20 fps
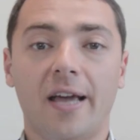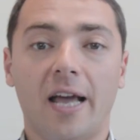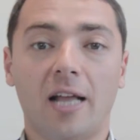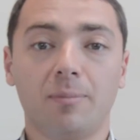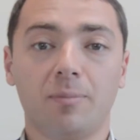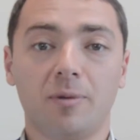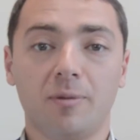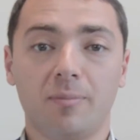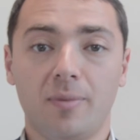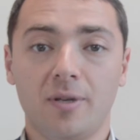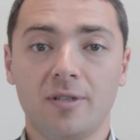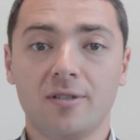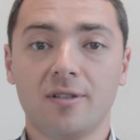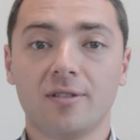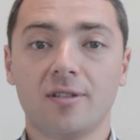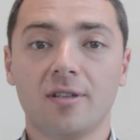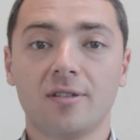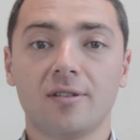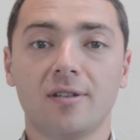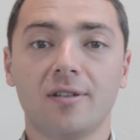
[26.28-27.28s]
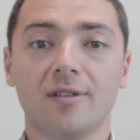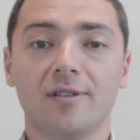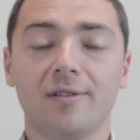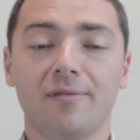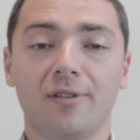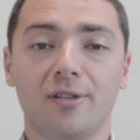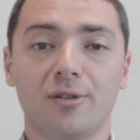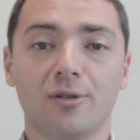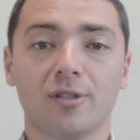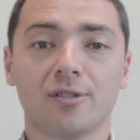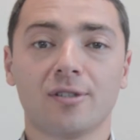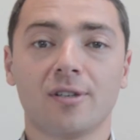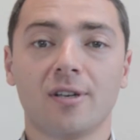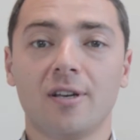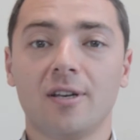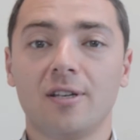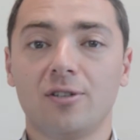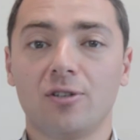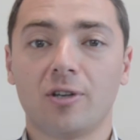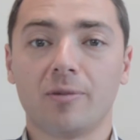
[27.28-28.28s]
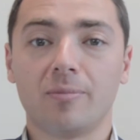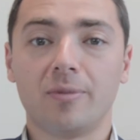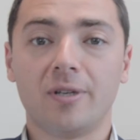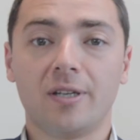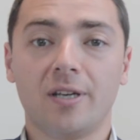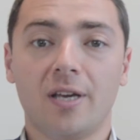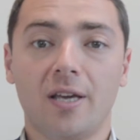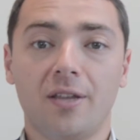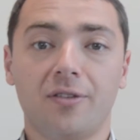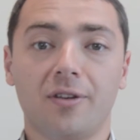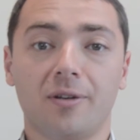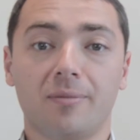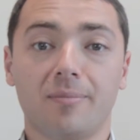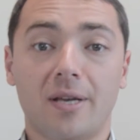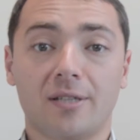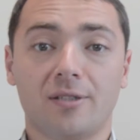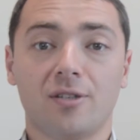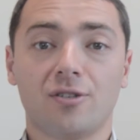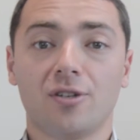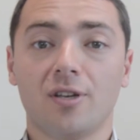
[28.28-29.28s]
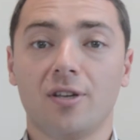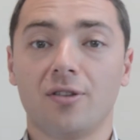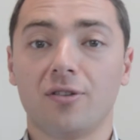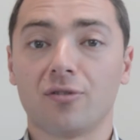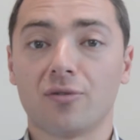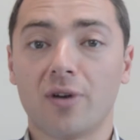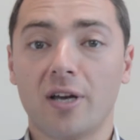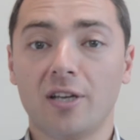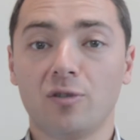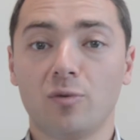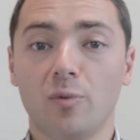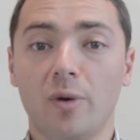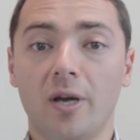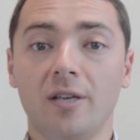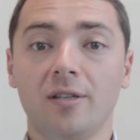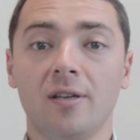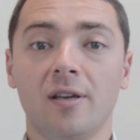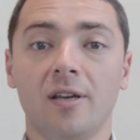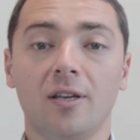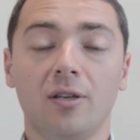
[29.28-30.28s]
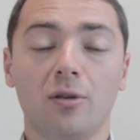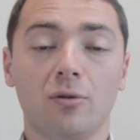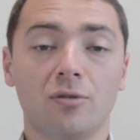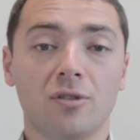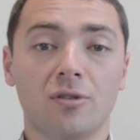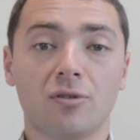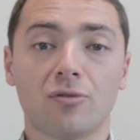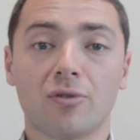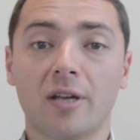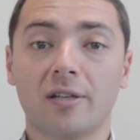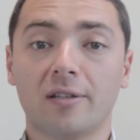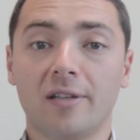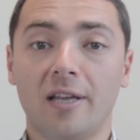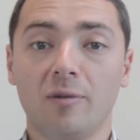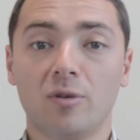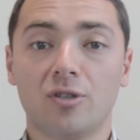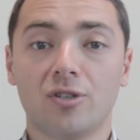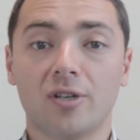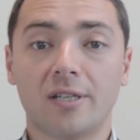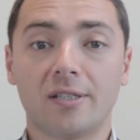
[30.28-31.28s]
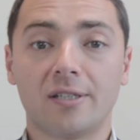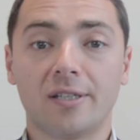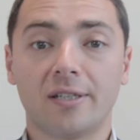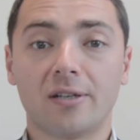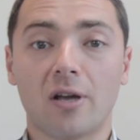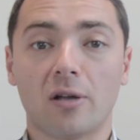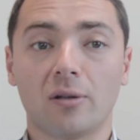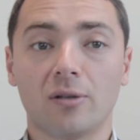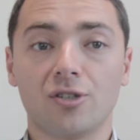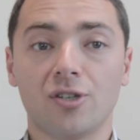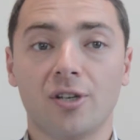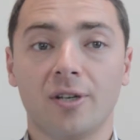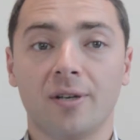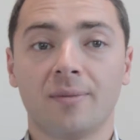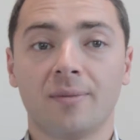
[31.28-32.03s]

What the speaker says: helping businesses and individuals to communicate their message in the right way using the right language and technology.